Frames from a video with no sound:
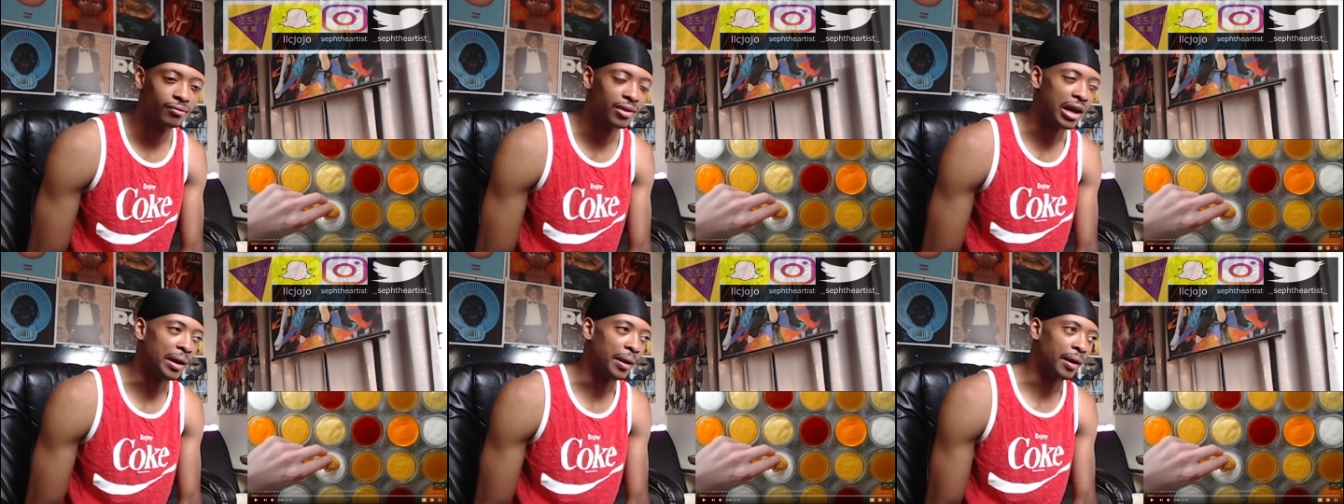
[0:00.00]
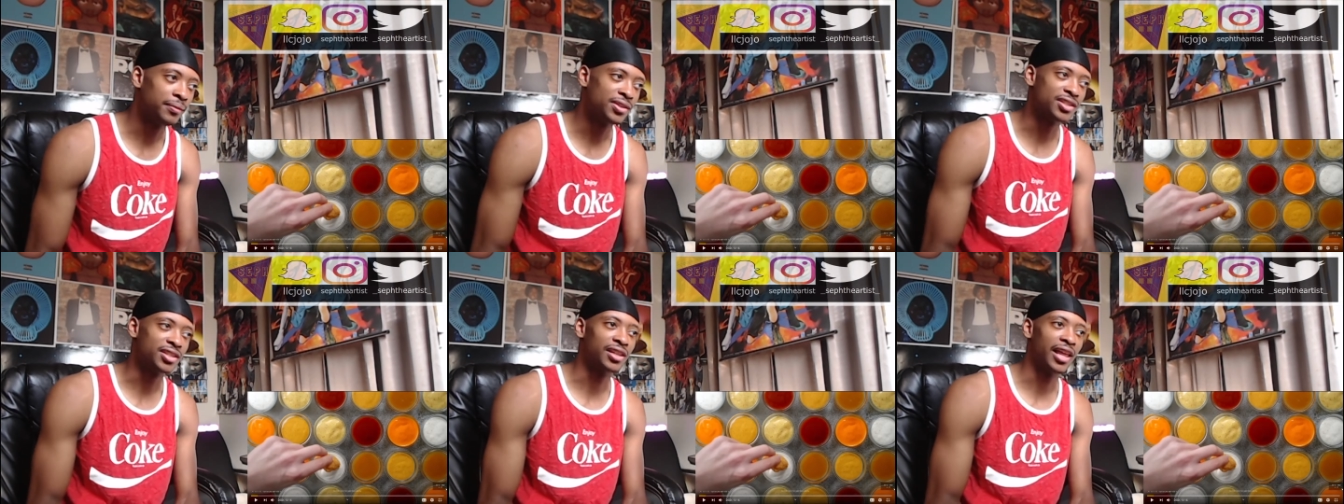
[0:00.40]
But I'm
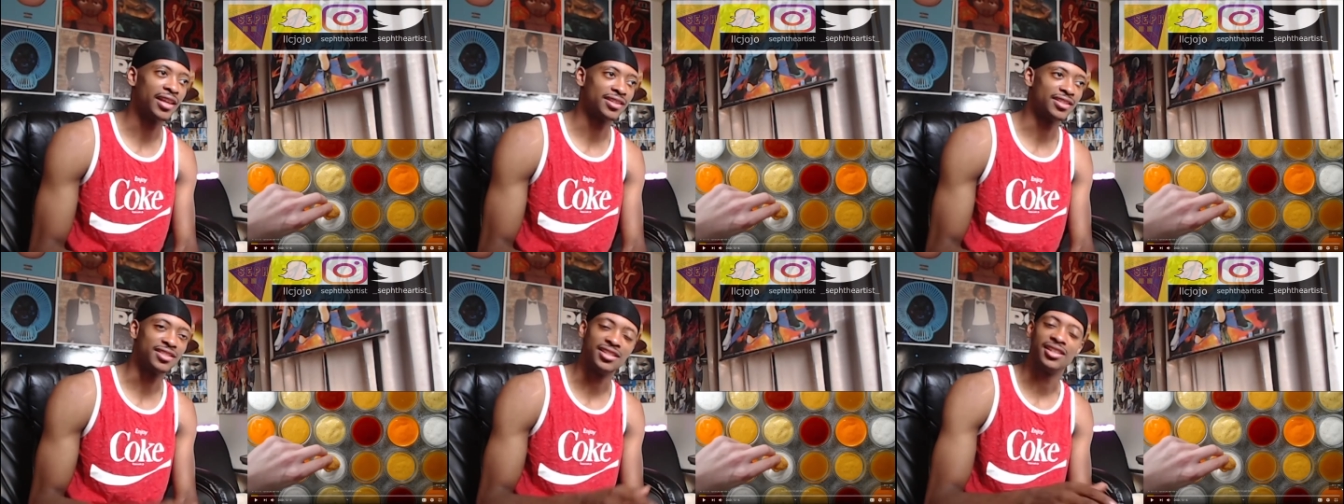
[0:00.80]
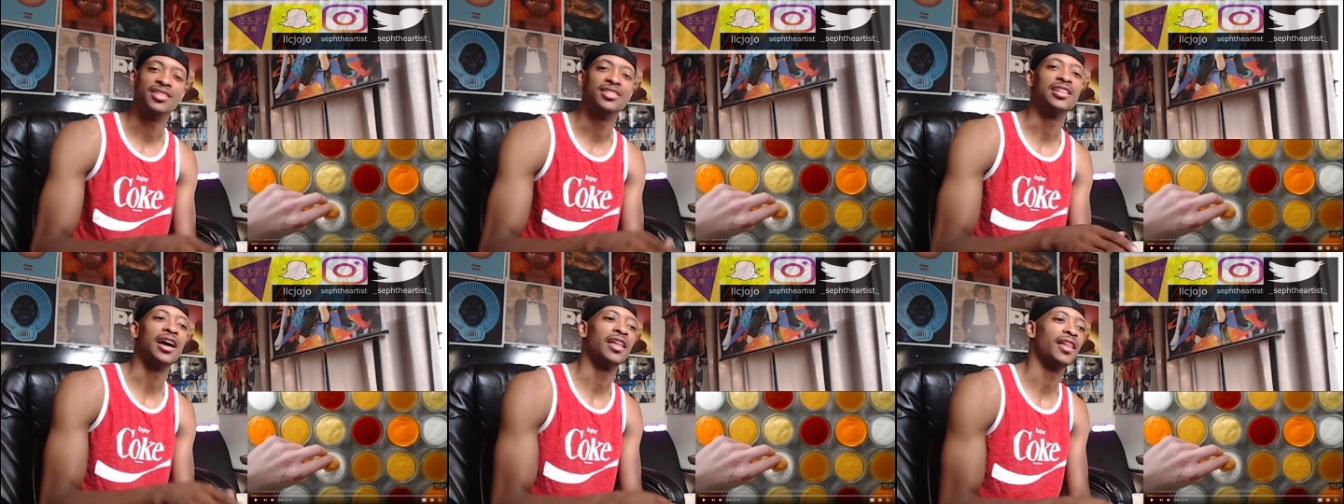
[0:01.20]
just glad to see these
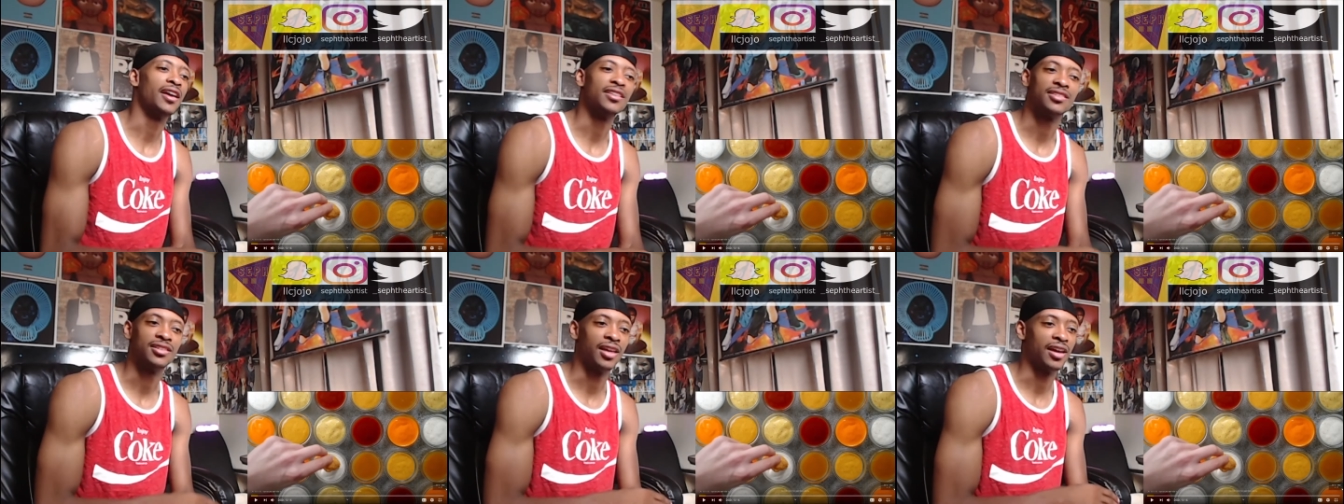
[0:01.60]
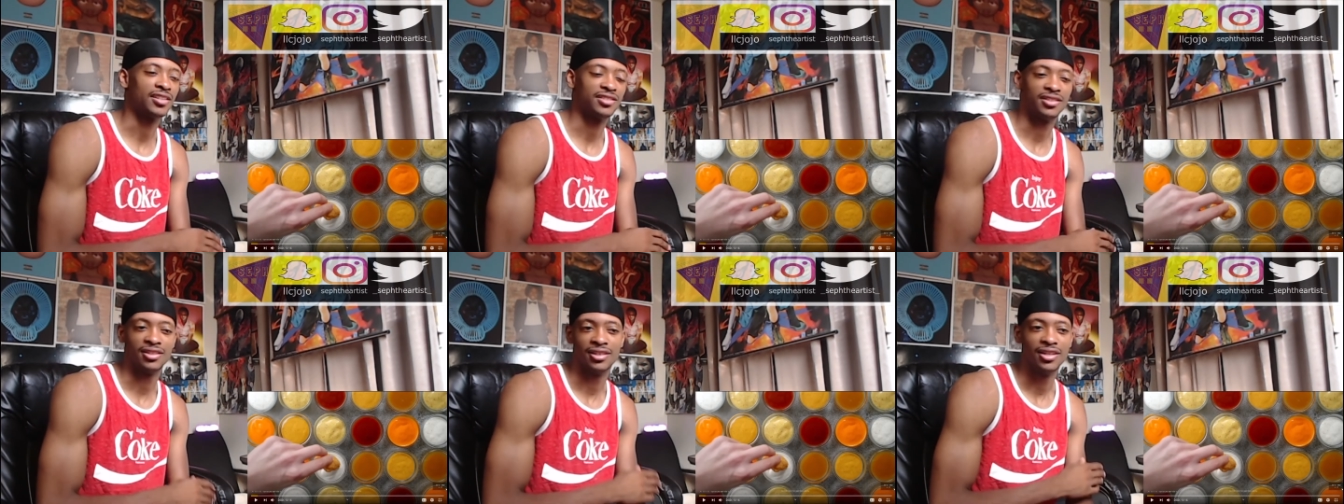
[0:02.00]
highlights and
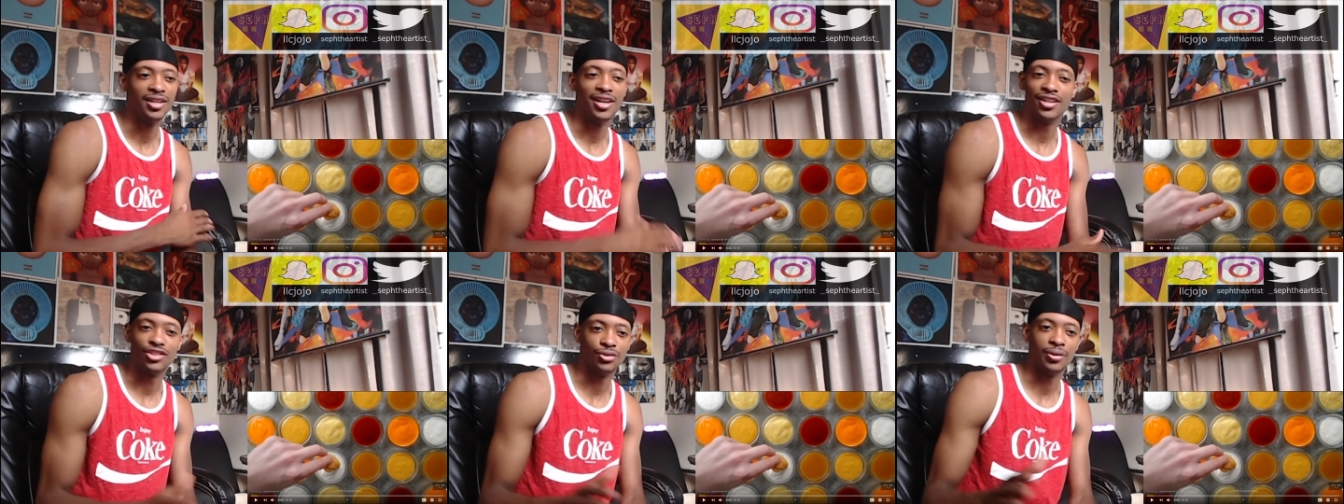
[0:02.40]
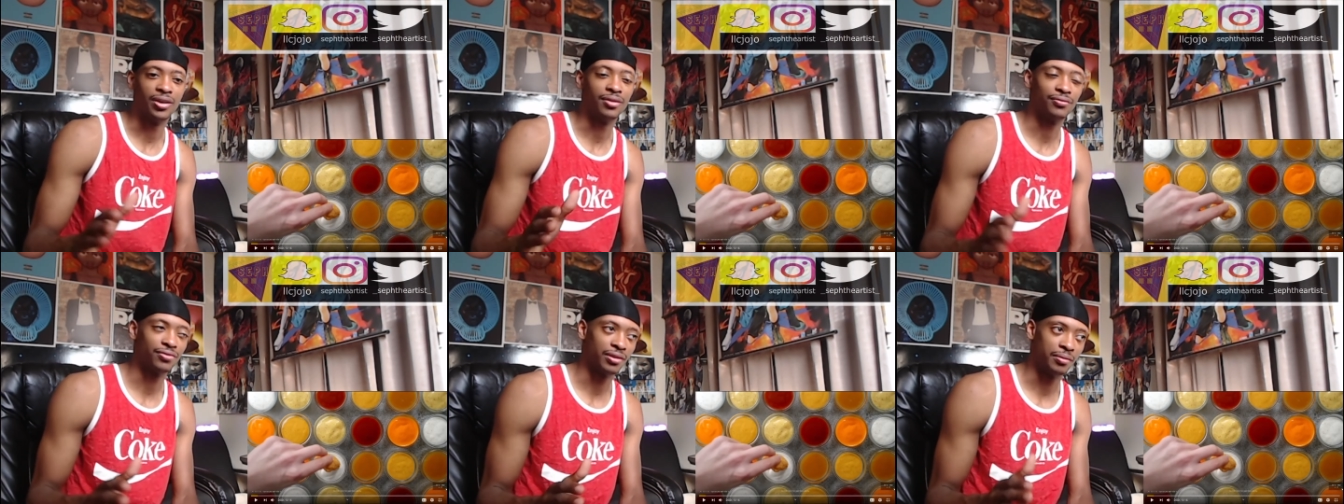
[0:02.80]
actually enjoy
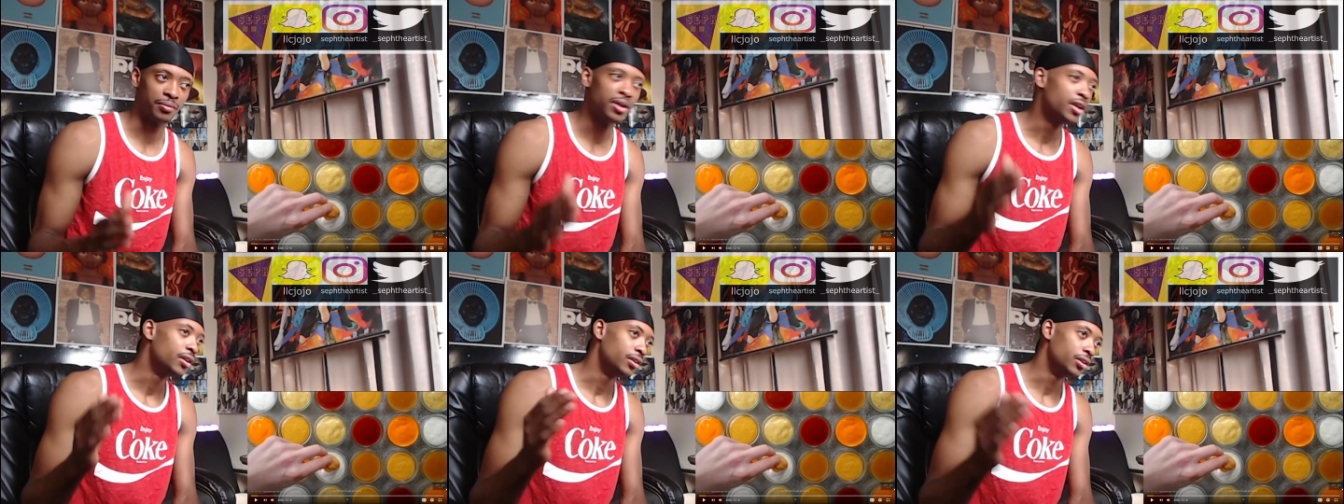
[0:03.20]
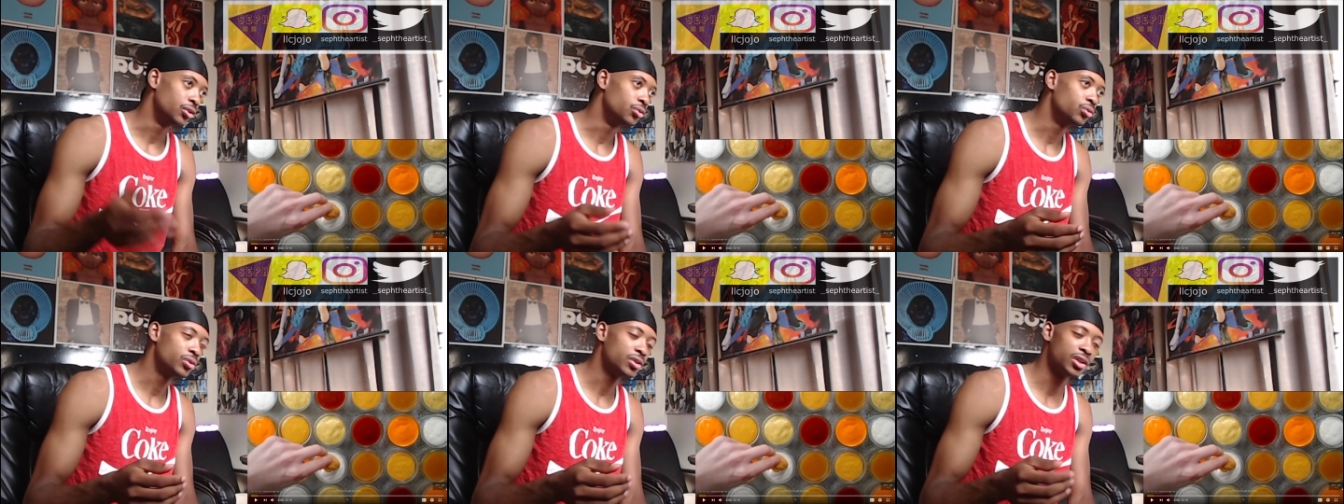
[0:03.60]
them from
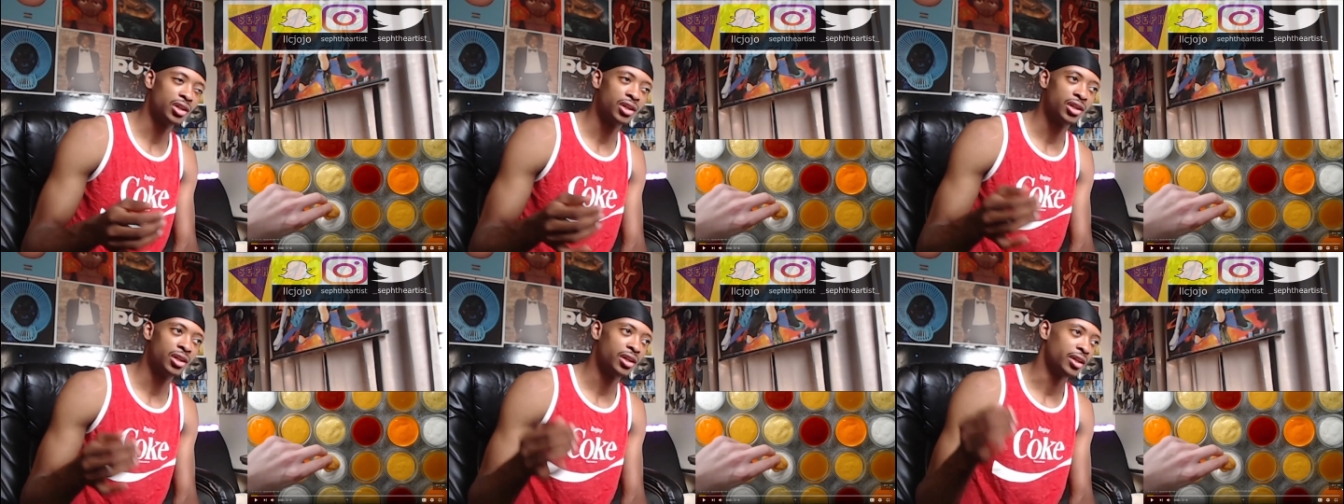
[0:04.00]
Luka